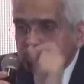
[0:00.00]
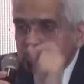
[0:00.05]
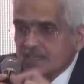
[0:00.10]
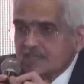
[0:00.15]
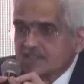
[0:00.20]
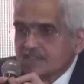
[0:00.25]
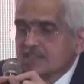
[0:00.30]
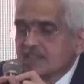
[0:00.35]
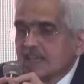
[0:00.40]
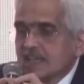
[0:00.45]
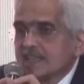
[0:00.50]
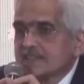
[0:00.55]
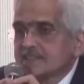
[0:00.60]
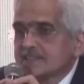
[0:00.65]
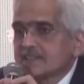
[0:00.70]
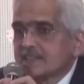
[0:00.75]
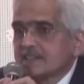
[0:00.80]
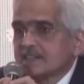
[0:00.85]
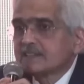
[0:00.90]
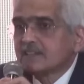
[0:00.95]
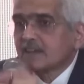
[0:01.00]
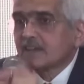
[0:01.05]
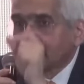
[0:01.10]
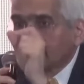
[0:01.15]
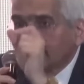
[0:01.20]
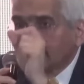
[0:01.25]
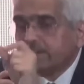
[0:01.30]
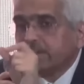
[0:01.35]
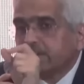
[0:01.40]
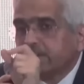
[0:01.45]
Just as the
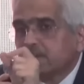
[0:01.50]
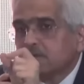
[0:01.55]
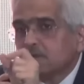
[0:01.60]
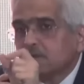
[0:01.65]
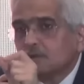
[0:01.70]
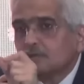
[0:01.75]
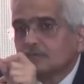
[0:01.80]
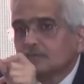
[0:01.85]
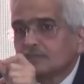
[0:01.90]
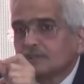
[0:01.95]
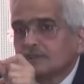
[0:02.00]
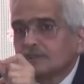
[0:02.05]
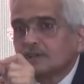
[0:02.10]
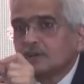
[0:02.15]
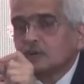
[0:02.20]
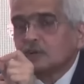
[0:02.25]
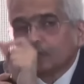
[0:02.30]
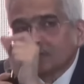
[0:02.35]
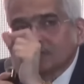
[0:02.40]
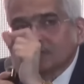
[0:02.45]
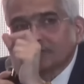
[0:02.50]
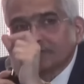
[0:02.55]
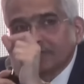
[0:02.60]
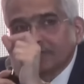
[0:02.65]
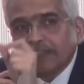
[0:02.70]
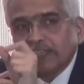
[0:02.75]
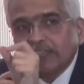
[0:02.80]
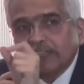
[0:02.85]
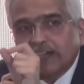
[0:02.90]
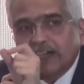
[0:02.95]
credit growth looks
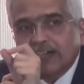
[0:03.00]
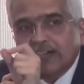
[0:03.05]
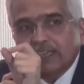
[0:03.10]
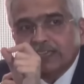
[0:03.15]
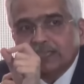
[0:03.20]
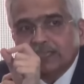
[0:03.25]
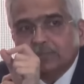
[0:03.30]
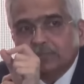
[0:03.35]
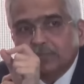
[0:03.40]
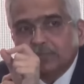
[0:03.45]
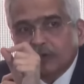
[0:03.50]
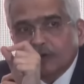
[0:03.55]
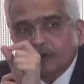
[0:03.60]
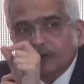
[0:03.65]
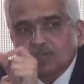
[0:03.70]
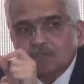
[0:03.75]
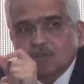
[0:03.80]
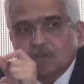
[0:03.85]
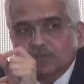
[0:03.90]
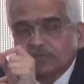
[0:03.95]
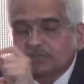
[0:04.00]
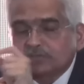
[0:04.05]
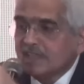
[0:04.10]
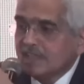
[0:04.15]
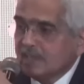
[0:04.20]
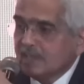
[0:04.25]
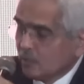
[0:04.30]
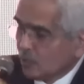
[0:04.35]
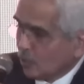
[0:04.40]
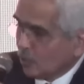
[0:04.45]
very high because of
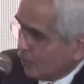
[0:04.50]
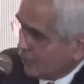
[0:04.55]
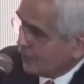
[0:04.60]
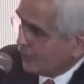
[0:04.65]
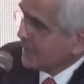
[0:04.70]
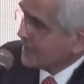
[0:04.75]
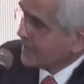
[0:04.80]
the low